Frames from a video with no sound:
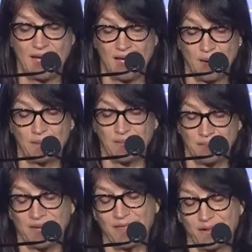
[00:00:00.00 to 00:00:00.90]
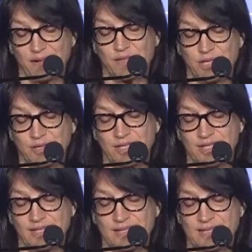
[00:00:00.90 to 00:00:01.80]
Um, but I thought of Joan
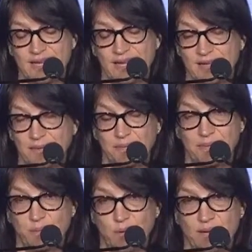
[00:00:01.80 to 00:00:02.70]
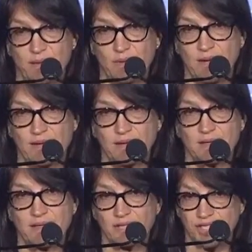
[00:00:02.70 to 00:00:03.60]
Didion saying, beware the writer,
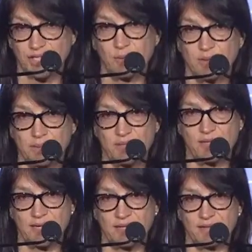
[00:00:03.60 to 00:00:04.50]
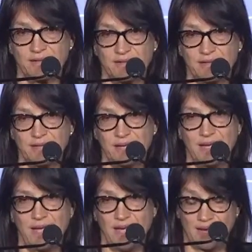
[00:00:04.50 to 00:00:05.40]
she will betray you.
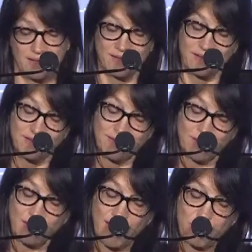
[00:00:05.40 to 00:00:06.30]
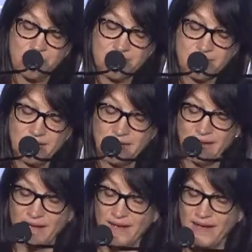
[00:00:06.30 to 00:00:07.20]
And so that was,
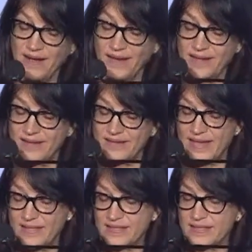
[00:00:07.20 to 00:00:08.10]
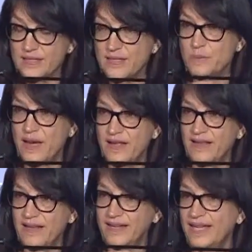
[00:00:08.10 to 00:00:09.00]
in a sense,
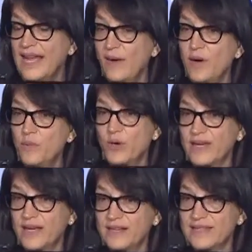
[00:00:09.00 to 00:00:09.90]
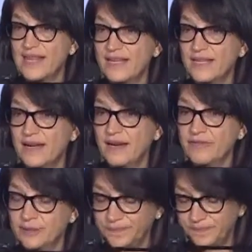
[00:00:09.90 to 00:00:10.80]
spy-like. And now I'm working on a second novel.